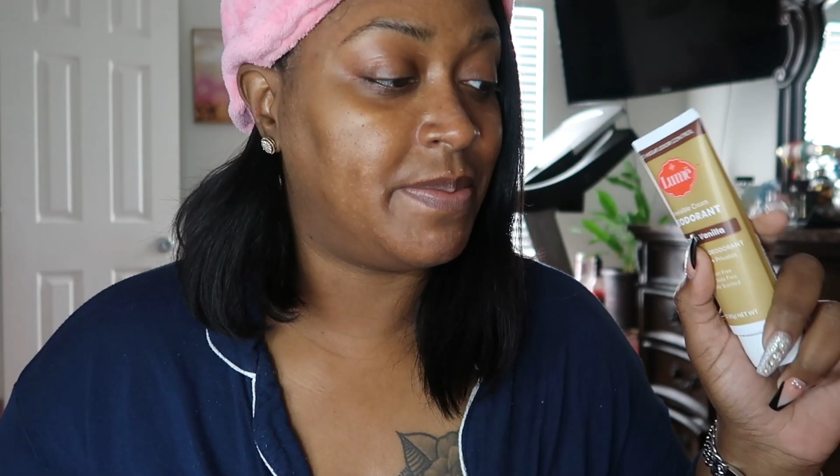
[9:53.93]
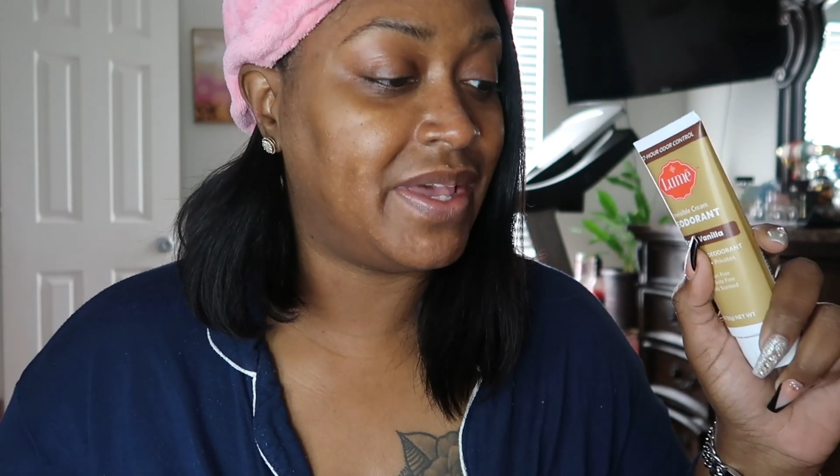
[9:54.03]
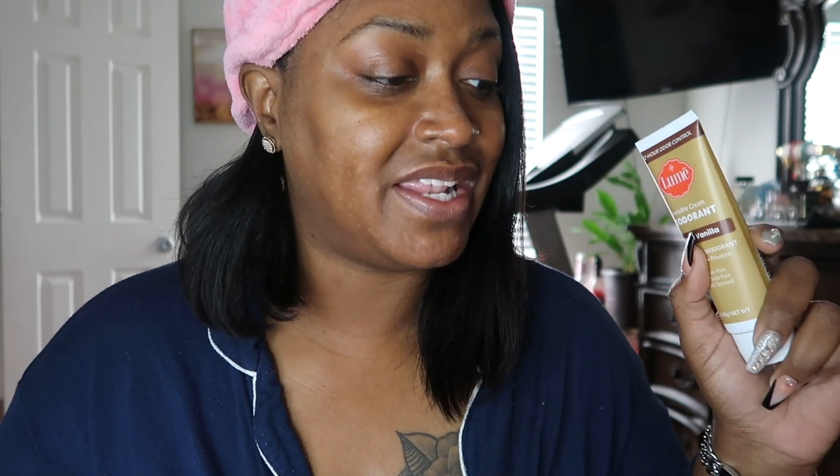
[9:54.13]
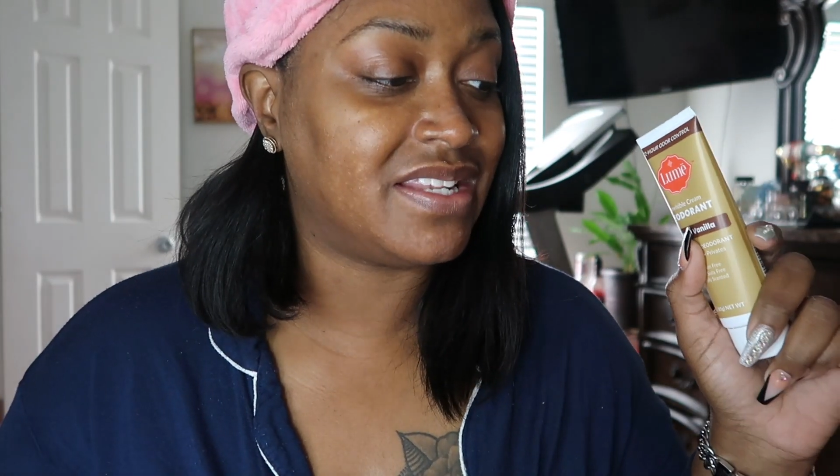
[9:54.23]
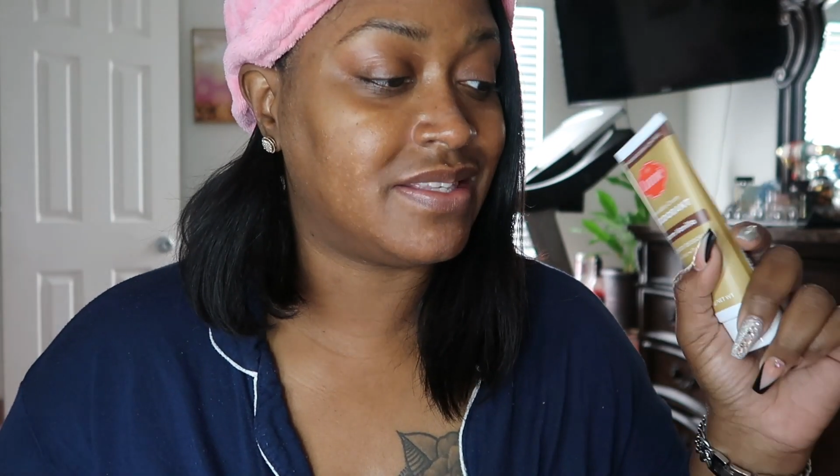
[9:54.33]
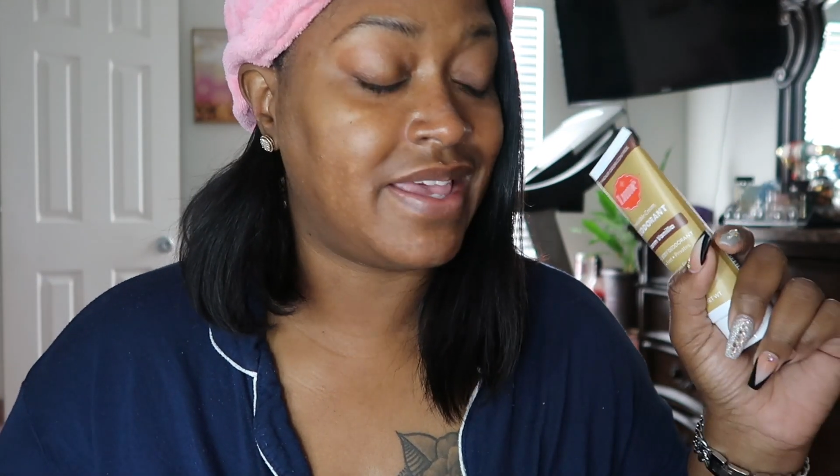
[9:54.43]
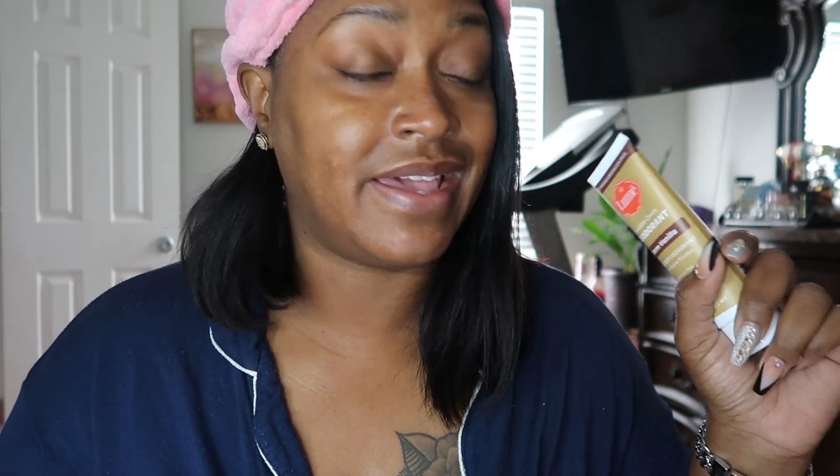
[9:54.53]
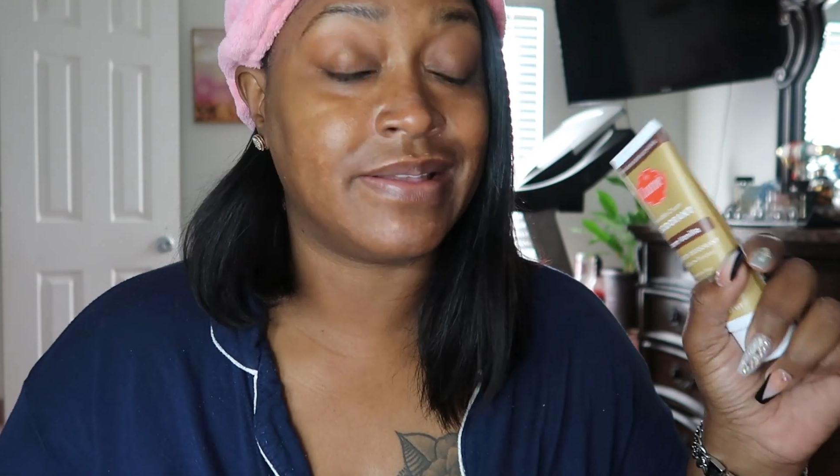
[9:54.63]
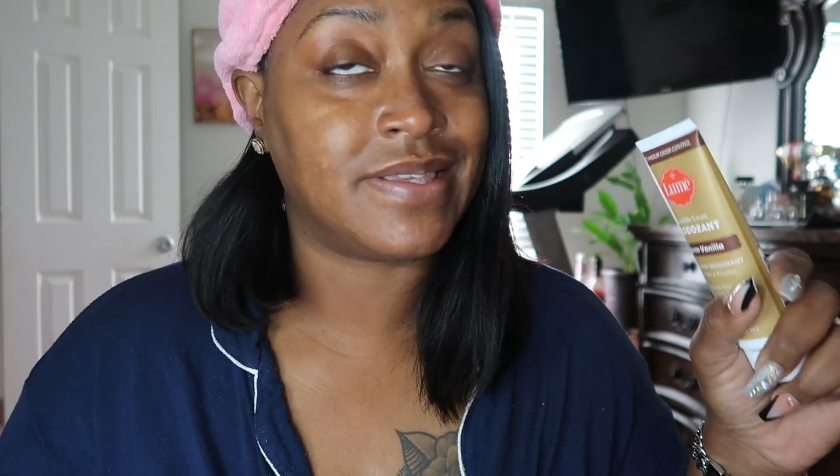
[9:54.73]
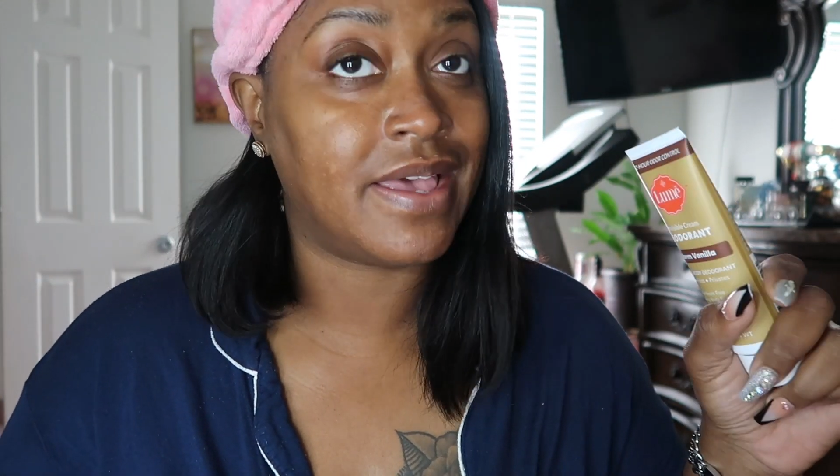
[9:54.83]
But at the
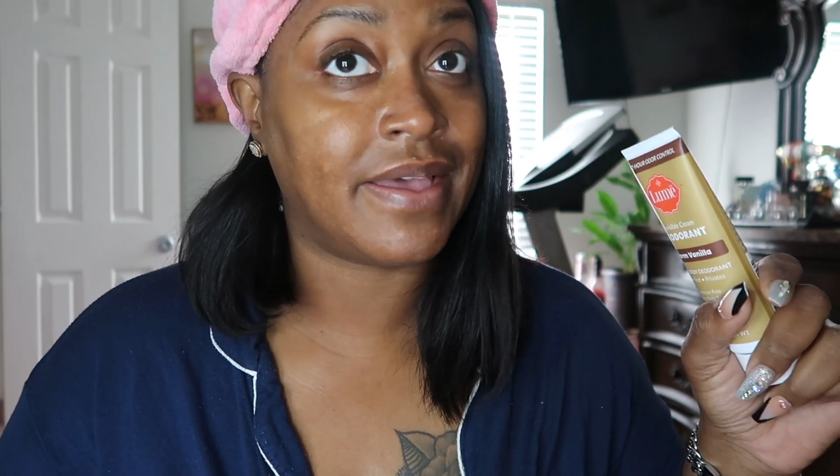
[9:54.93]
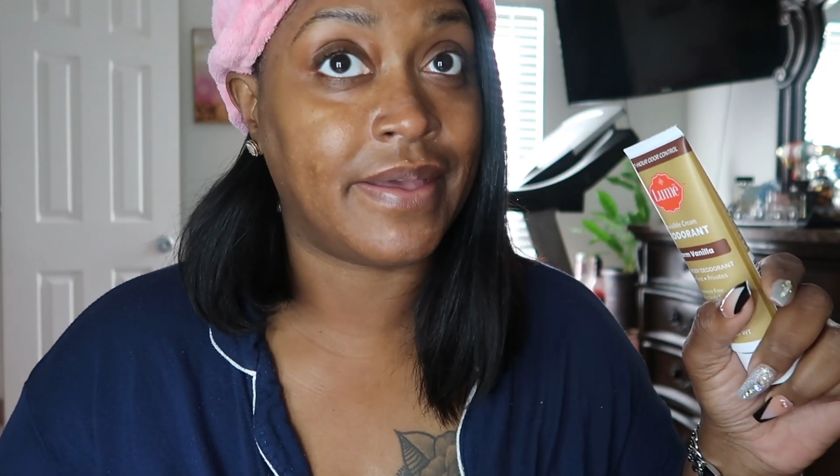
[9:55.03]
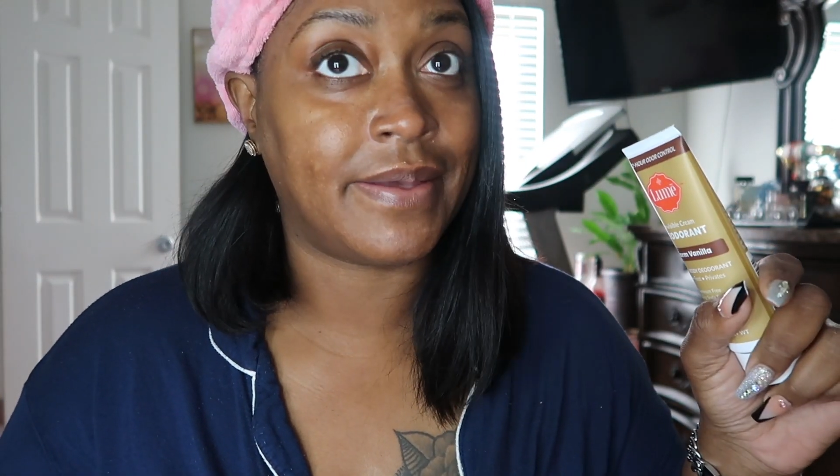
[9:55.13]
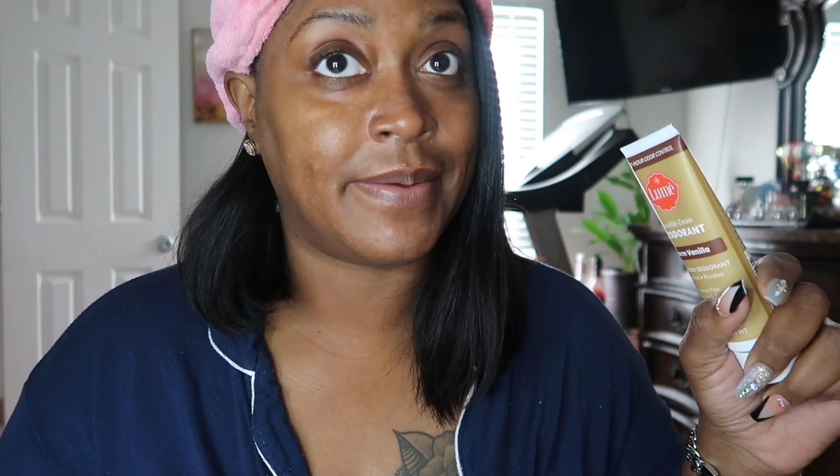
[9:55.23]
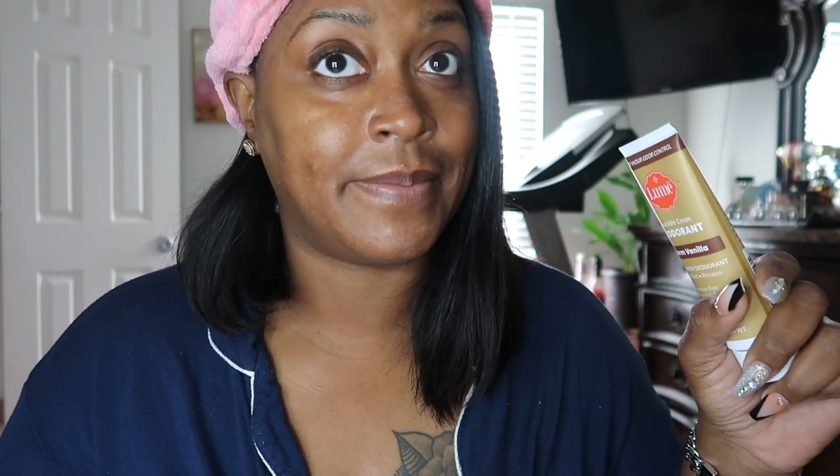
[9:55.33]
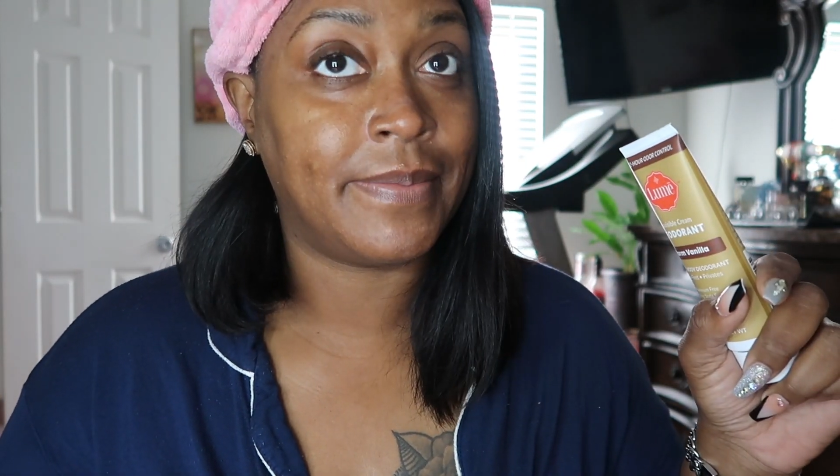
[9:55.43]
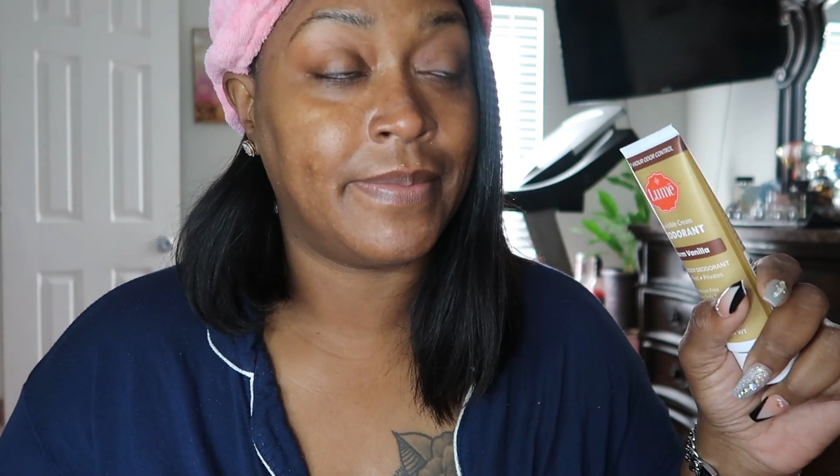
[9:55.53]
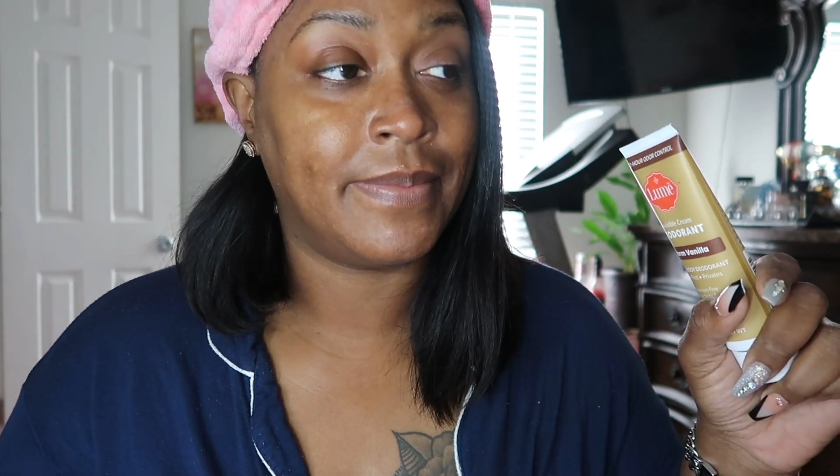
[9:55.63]
same time,